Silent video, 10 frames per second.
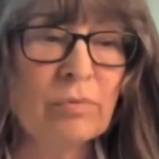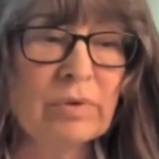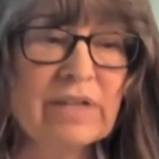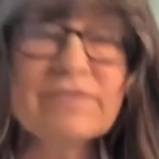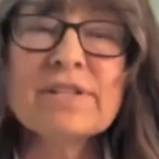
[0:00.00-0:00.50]

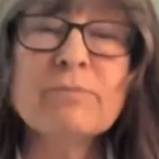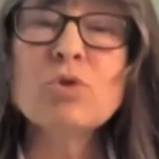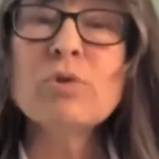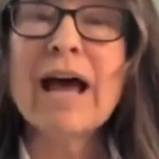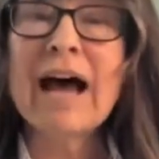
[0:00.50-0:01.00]
gives them
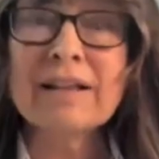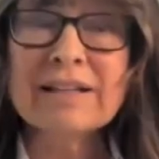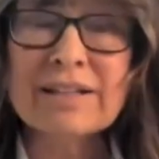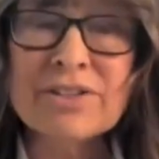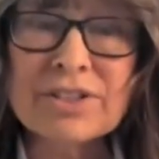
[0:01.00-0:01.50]
new
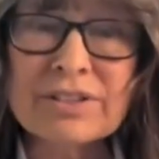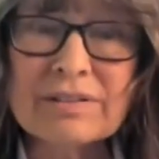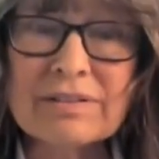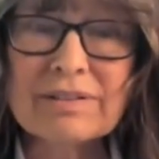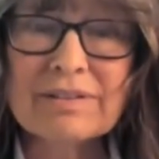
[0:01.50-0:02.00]
knowledge.
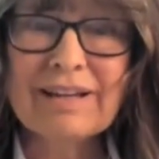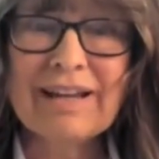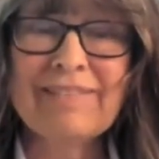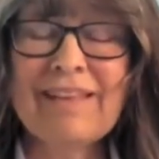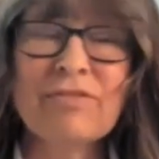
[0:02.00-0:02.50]

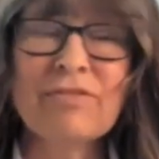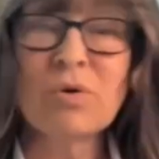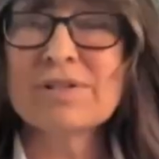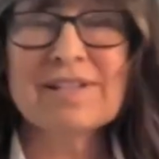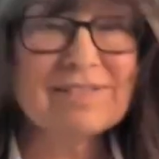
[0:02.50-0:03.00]
And of
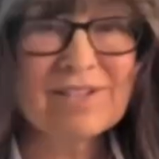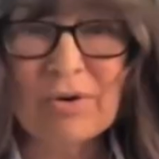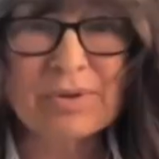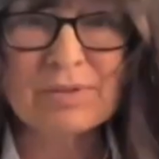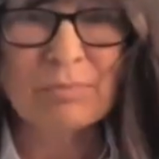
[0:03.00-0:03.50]
course, that's
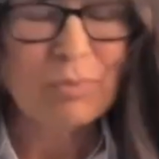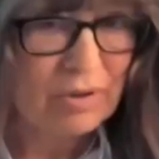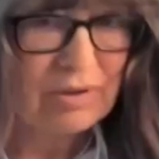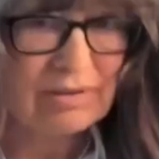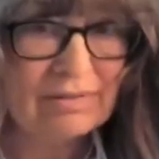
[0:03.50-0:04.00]
always
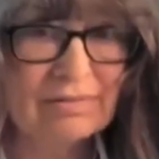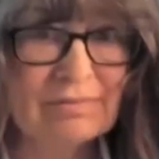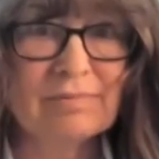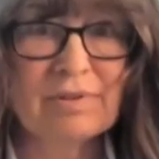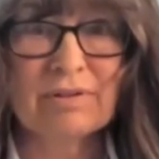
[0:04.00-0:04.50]
important,
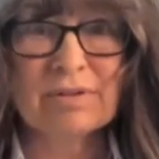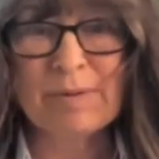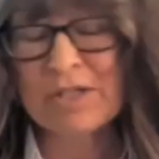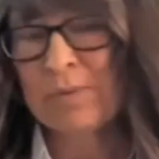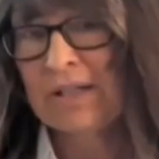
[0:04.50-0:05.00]

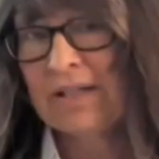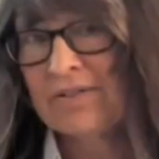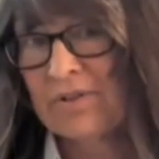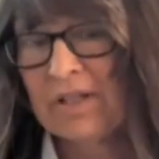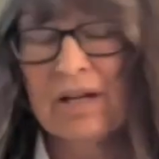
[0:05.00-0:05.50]
especially when
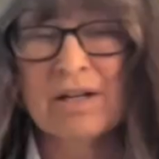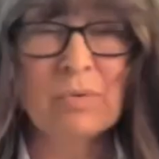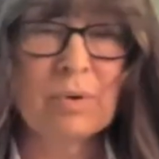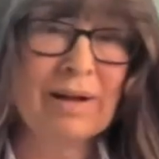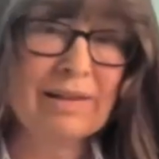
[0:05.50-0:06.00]
kids are young.
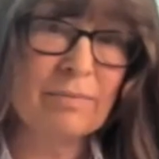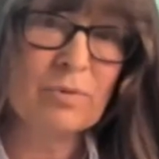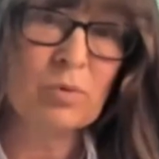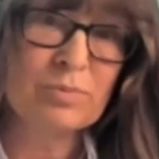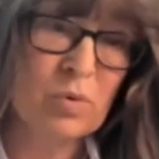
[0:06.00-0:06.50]
We want them
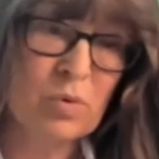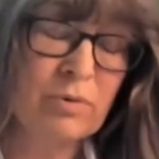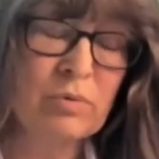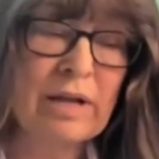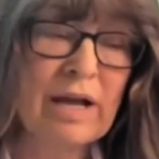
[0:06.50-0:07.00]
to absorb
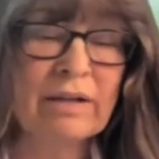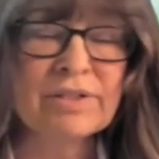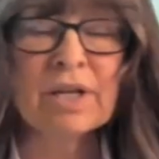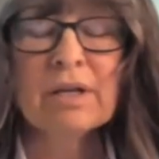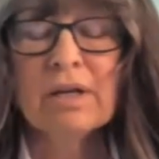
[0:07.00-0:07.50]
new
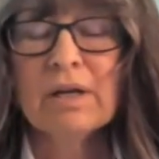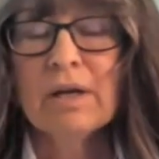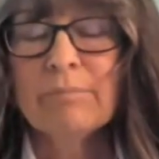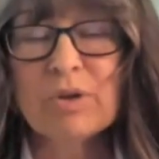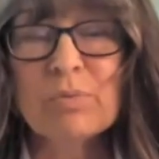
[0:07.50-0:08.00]
knowledge.
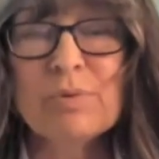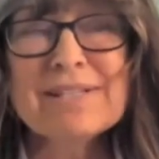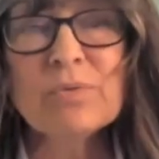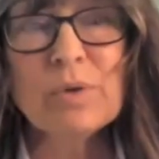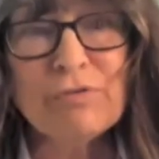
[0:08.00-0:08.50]
But the
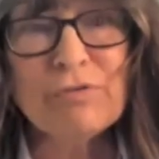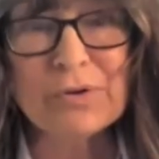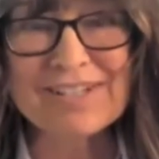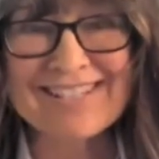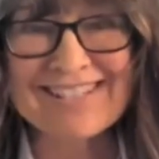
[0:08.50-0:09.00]
reason we
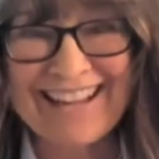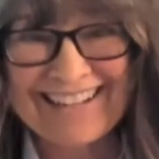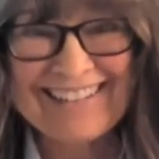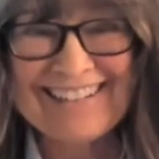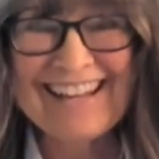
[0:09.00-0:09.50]
focused on
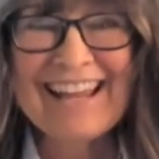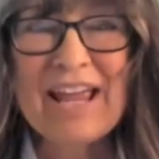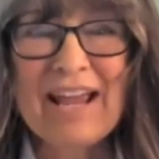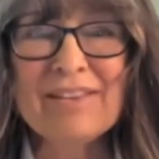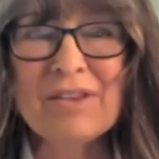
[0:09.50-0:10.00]
it
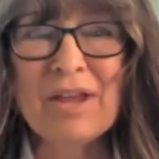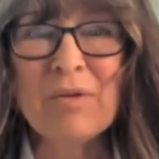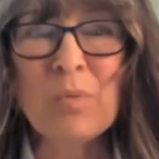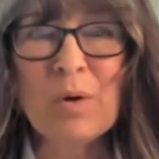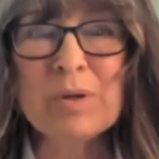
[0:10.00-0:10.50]

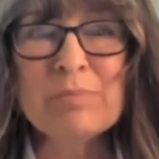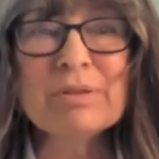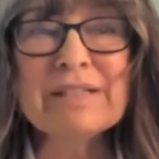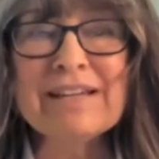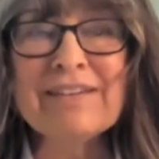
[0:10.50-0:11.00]
and what we
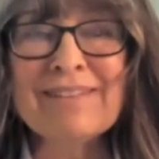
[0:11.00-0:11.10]
believed